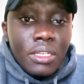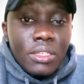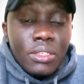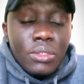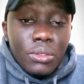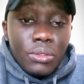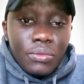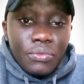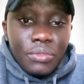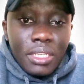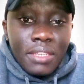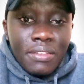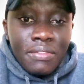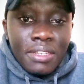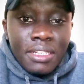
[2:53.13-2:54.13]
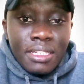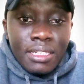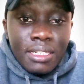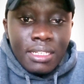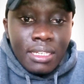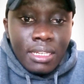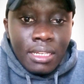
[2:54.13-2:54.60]
So he
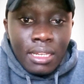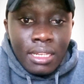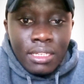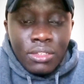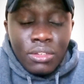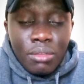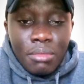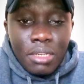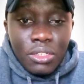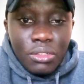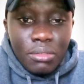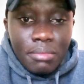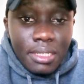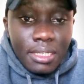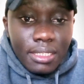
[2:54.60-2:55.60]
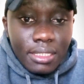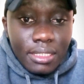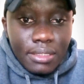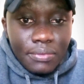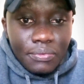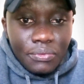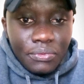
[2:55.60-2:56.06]
visits his commercial
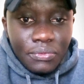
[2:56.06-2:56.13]
bank